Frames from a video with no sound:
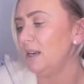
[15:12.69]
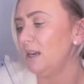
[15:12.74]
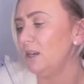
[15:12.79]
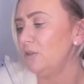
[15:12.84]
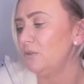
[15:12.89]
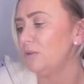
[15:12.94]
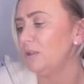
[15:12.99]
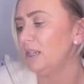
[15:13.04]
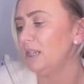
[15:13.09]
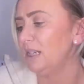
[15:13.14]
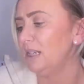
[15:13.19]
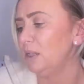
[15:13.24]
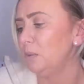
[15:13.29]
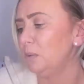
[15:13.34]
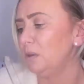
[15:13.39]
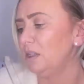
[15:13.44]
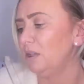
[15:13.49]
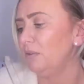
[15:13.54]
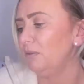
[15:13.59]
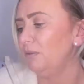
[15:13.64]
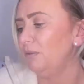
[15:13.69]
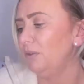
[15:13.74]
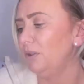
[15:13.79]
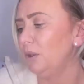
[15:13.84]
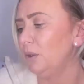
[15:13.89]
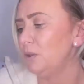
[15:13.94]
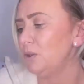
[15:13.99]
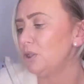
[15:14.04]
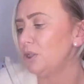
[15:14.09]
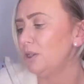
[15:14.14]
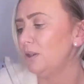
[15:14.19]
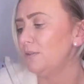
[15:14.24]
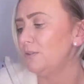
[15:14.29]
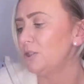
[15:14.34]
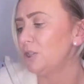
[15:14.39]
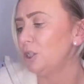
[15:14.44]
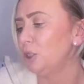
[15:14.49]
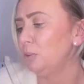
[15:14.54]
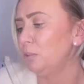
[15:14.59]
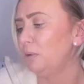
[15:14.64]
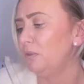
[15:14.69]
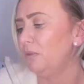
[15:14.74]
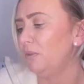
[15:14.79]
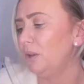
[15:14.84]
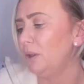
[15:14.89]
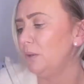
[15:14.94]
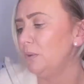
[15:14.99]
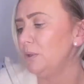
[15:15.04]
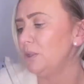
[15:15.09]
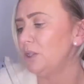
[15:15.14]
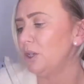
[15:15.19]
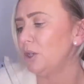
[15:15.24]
hydrated with the infusion of superfoods,